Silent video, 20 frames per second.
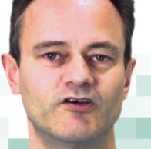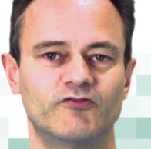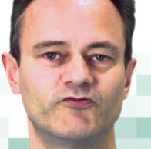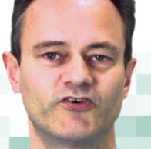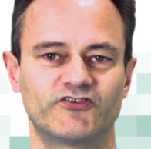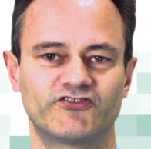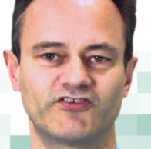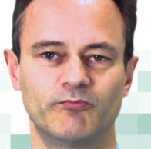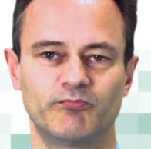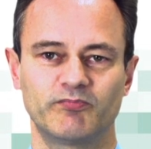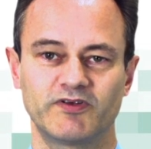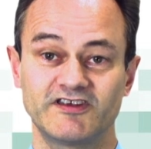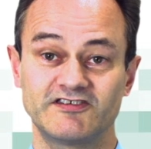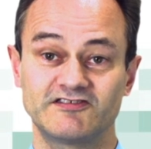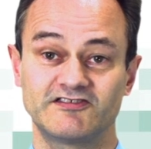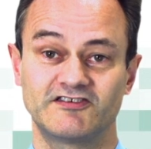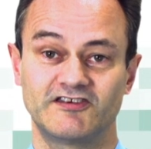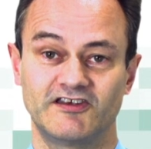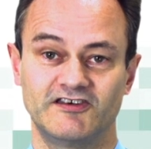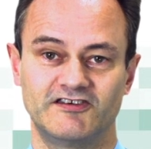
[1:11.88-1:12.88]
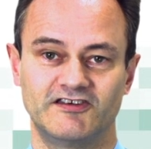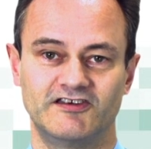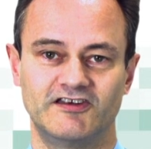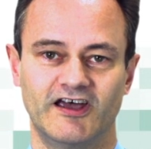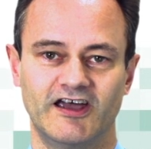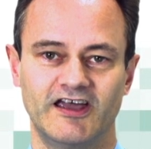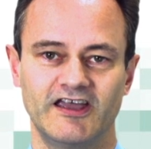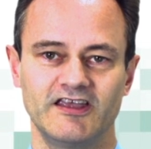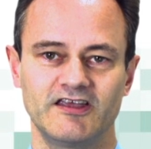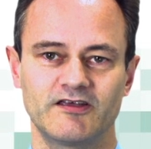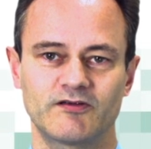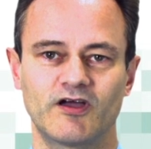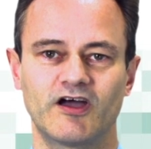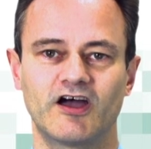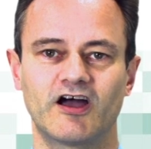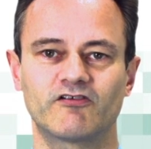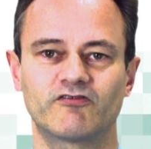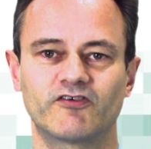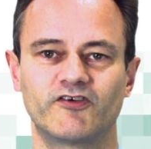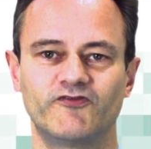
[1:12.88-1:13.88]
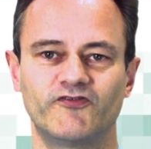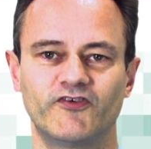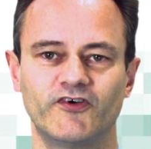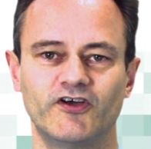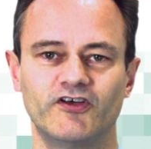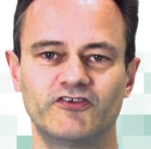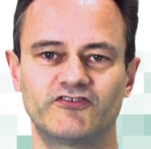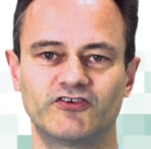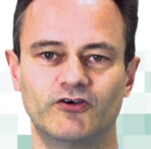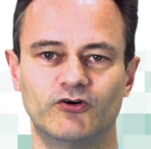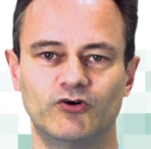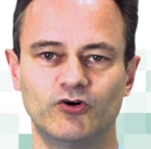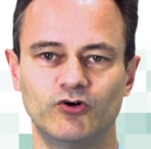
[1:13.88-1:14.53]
For simplicity today, I'll refer to